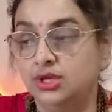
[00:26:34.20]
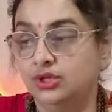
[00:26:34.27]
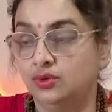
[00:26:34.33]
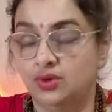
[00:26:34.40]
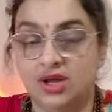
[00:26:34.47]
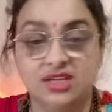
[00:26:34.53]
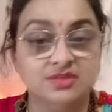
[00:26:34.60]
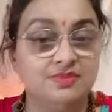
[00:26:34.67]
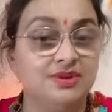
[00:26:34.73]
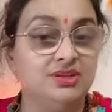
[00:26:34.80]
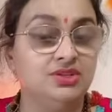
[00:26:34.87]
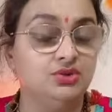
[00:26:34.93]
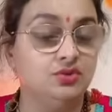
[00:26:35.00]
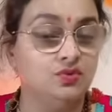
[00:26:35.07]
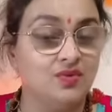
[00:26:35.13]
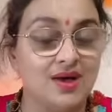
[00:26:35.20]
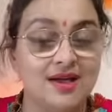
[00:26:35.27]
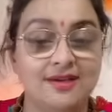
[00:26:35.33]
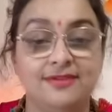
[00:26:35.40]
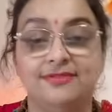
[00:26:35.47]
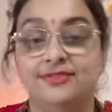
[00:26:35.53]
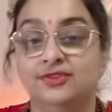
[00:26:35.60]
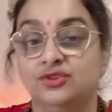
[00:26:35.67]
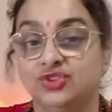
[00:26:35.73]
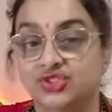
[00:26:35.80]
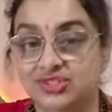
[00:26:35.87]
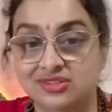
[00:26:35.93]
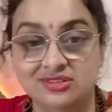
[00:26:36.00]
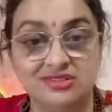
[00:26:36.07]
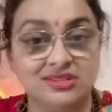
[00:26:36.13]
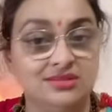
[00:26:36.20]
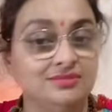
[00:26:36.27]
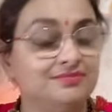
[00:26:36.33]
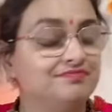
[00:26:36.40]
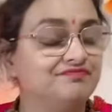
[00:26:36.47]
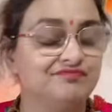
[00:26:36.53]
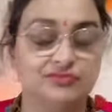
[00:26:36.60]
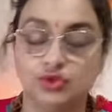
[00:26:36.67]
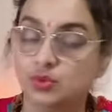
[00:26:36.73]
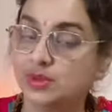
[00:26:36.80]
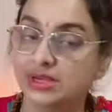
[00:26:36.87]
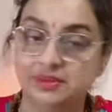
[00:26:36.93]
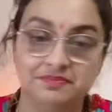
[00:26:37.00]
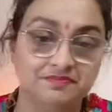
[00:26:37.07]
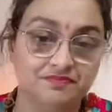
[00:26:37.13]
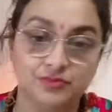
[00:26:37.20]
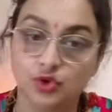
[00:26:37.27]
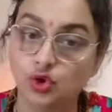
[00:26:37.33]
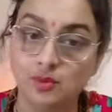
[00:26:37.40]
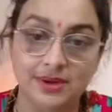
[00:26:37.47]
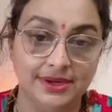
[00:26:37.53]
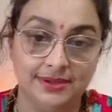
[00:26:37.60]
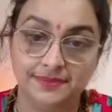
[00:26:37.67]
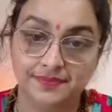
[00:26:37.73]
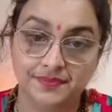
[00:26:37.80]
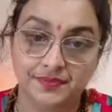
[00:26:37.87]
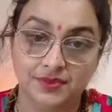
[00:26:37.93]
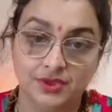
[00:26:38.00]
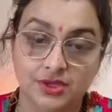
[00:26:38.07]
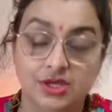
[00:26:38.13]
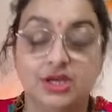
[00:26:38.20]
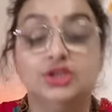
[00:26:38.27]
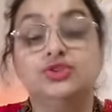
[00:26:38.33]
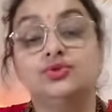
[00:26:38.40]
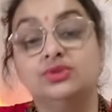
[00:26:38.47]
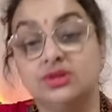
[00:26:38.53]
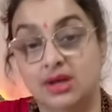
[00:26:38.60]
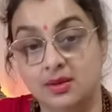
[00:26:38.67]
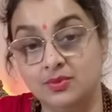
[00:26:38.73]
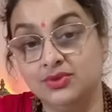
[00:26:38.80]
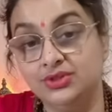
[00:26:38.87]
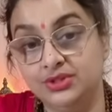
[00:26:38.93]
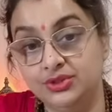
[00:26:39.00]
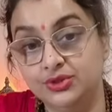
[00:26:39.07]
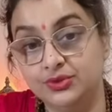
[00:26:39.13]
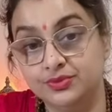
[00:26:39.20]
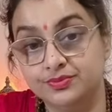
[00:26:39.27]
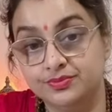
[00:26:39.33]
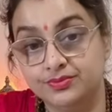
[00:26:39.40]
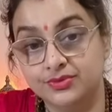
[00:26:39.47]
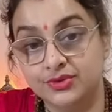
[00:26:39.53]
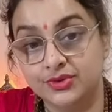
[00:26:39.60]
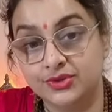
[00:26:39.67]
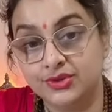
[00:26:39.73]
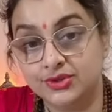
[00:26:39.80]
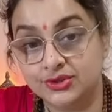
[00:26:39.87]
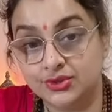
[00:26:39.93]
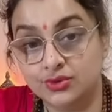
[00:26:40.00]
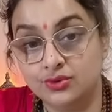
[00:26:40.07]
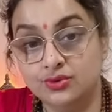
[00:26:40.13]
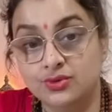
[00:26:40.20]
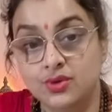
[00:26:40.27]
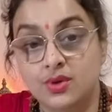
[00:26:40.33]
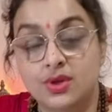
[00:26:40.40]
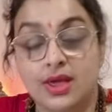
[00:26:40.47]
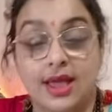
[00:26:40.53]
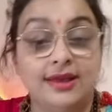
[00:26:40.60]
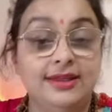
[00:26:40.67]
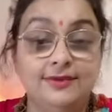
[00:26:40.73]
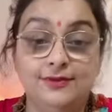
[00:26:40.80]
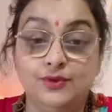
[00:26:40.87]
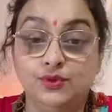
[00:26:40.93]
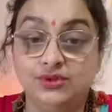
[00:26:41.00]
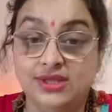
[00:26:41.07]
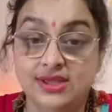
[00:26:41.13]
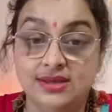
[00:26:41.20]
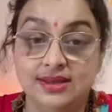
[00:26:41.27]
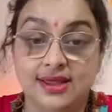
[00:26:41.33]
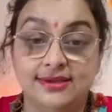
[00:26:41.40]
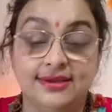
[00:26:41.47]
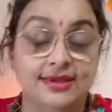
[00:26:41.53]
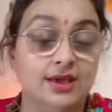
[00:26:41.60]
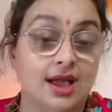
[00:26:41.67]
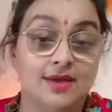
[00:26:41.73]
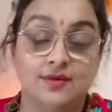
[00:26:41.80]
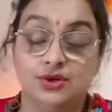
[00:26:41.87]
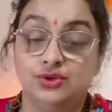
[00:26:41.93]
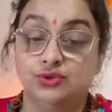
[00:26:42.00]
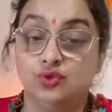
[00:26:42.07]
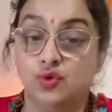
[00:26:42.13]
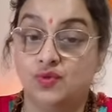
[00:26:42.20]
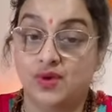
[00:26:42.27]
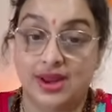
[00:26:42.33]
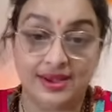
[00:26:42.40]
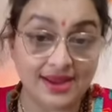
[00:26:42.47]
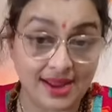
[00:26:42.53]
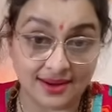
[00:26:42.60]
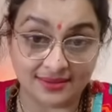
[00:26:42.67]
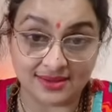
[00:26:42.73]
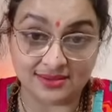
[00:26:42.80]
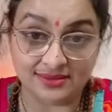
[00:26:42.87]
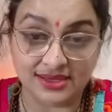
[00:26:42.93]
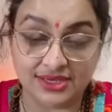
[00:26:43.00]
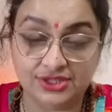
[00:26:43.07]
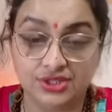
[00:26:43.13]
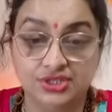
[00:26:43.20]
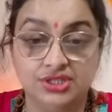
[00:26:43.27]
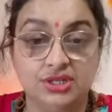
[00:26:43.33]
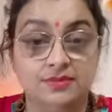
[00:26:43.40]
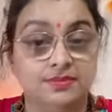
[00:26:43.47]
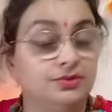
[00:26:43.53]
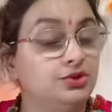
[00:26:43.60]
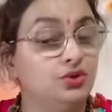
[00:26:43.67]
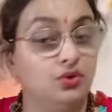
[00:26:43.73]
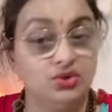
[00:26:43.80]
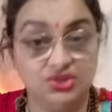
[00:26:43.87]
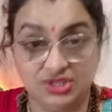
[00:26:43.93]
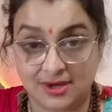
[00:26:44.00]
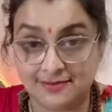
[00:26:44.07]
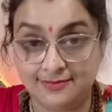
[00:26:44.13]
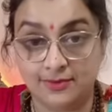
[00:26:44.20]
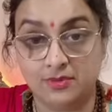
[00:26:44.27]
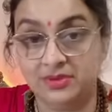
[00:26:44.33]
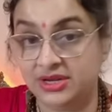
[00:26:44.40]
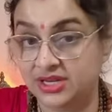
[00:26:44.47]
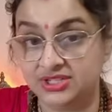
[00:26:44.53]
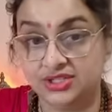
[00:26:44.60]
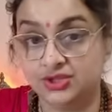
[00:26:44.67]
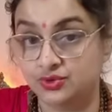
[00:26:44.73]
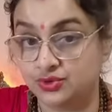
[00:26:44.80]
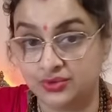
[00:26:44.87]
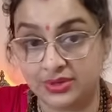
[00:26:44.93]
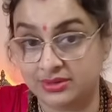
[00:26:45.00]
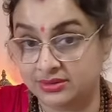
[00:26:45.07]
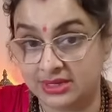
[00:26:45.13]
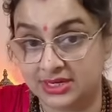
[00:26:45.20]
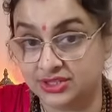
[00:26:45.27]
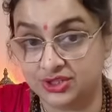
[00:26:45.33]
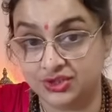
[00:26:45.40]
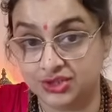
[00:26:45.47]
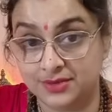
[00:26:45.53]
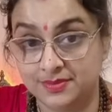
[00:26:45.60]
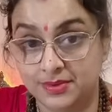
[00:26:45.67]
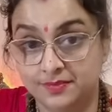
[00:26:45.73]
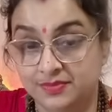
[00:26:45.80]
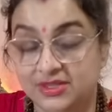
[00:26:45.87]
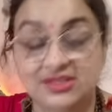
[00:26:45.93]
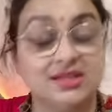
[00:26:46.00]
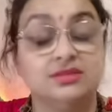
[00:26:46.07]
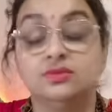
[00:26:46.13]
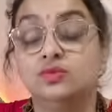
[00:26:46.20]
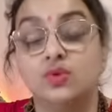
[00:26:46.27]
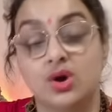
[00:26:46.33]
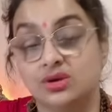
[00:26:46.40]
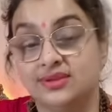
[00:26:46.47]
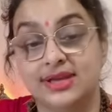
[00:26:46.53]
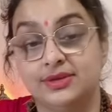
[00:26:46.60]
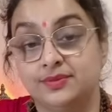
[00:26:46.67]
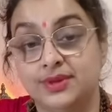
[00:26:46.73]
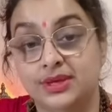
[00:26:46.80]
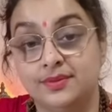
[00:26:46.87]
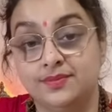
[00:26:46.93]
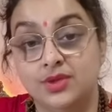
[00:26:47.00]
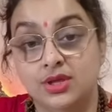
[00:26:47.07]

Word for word: Your husband, your wife, your children, nobody. Nobody. It should come within you. So, and if you think like, I want to go for any other relationship, don't jump from relationship to relationship. It doesn't work that way.